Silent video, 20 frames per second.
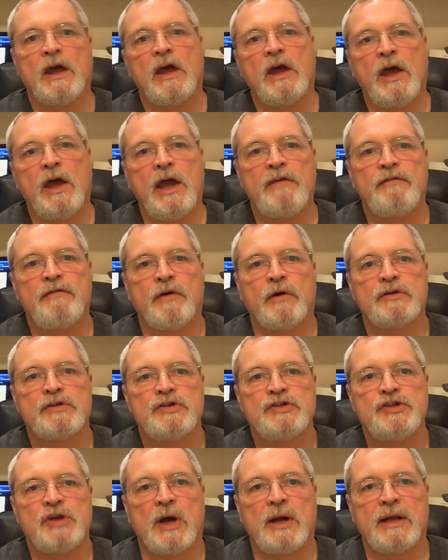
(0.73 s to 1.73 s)
Hey folks,
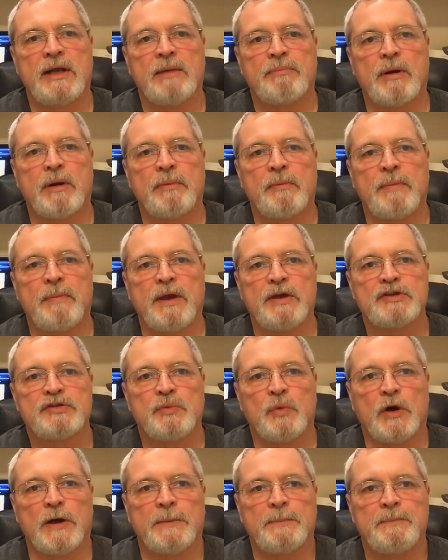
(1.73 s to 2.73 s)
it's Johnny at Prepper Base
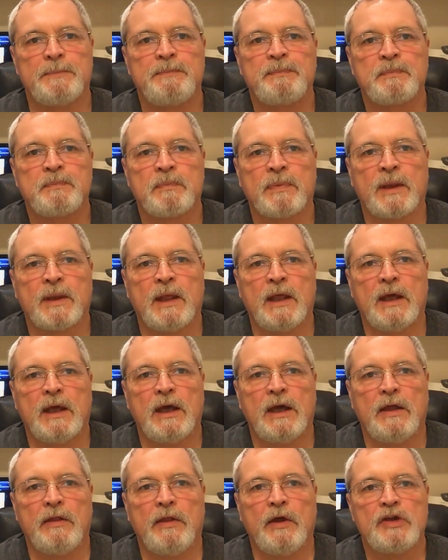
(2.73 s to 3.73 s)
1.
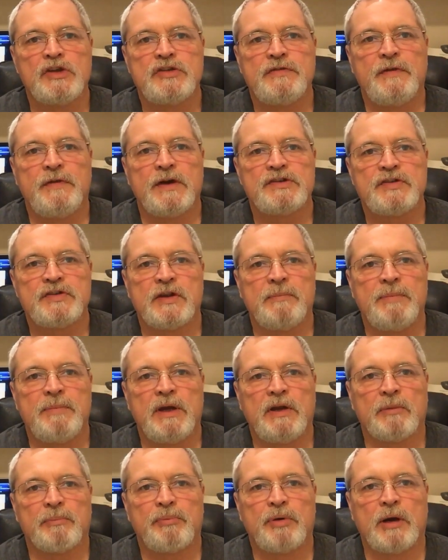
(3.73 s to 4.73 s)
Those of us that have been
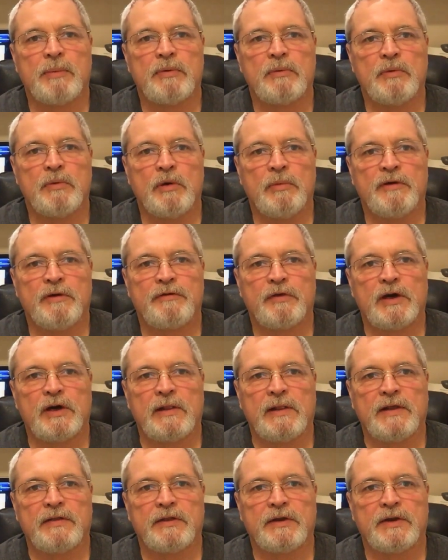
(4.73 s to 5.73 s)
in the prepper movement for any
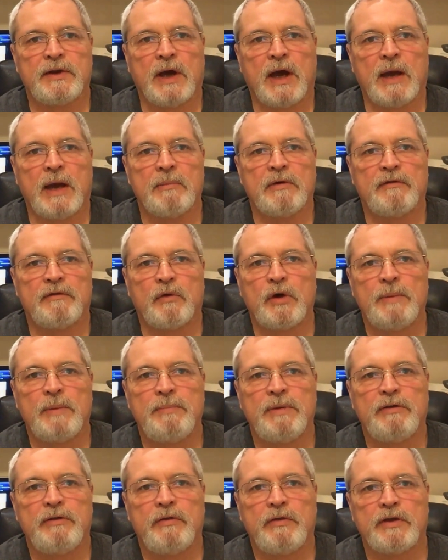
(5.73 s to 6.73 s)
length of time have already
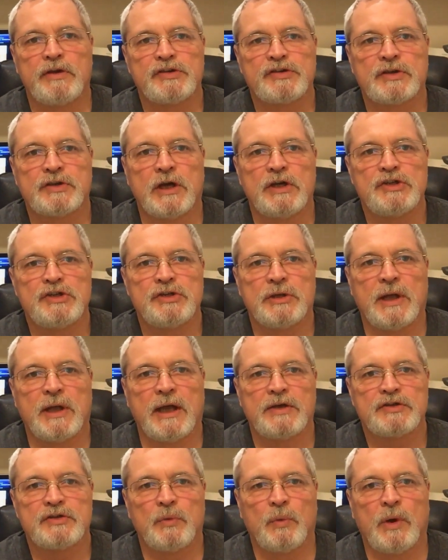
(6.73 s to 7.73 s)
been through the discussion
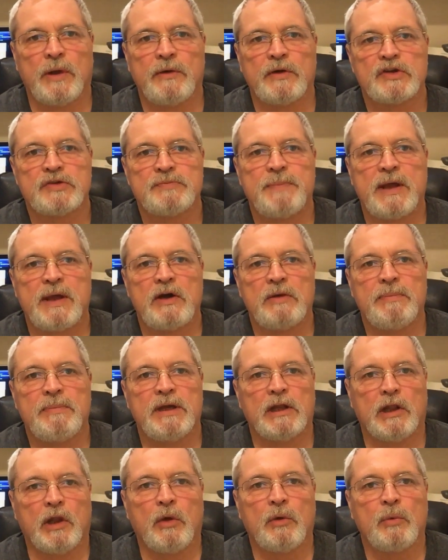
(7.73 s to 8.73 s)
as to whether it's better to be
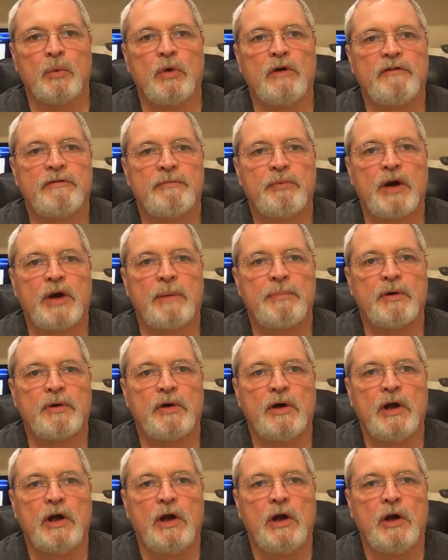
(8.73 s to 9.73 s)
a lone wolf
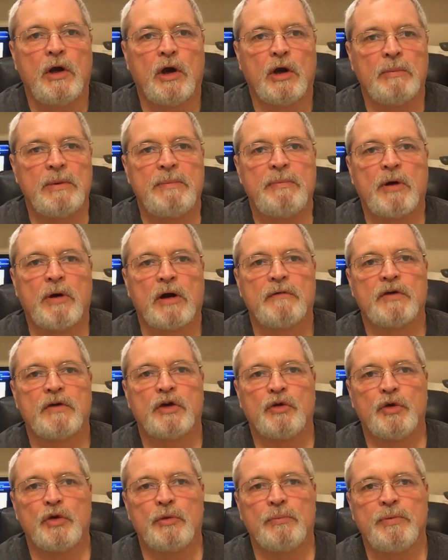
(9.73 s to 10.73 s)
prepper or to be part of a
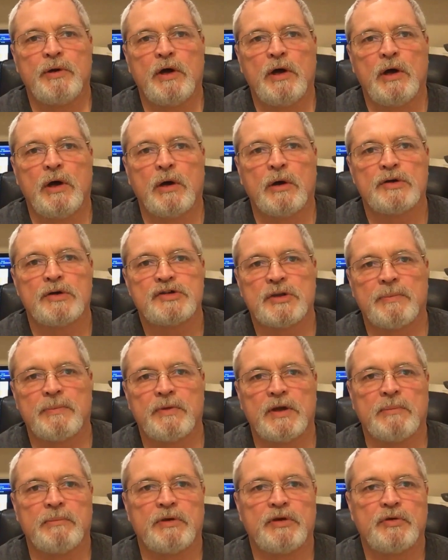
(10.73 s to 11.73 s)
group or
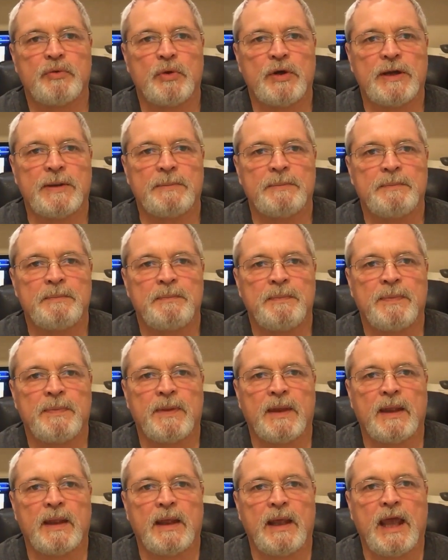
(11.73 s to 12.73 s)
something in between.
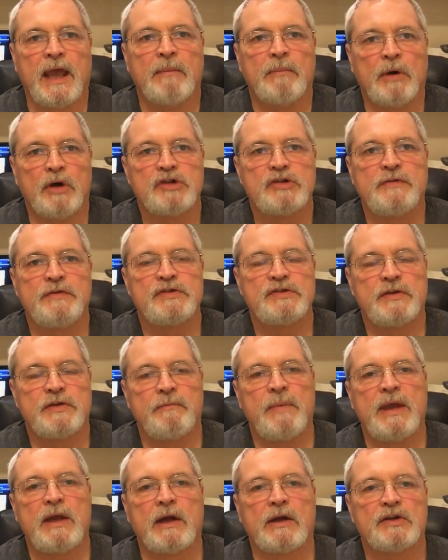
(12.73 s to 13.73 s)
And most of us have
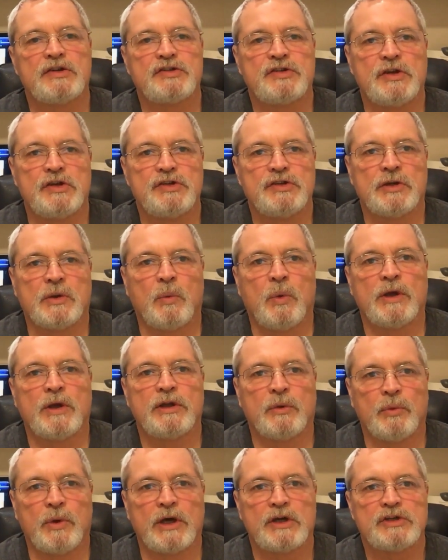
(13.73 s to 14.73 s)
made our decision on what
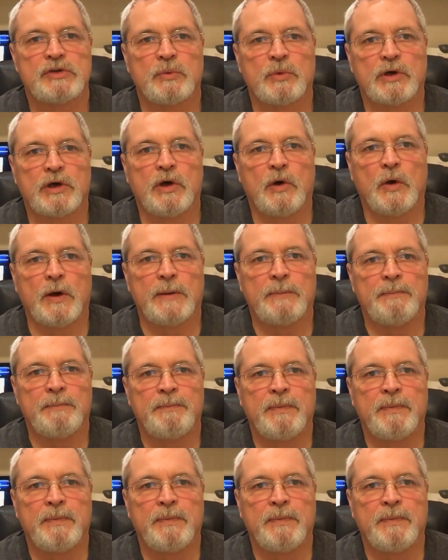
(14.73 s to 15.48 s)
direction we're going.